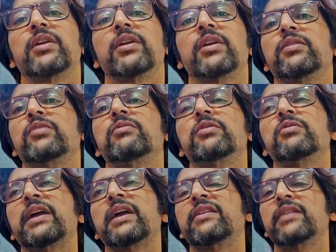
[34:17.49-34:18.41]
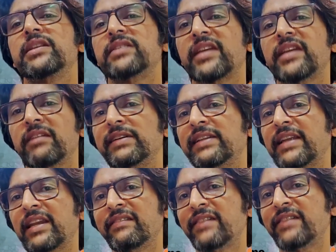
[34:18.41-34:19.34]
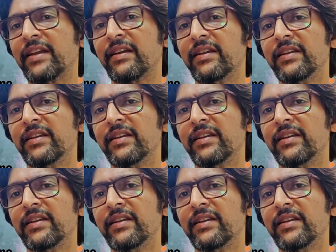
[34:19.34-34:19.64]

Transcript: you can reach anyone, anywhere,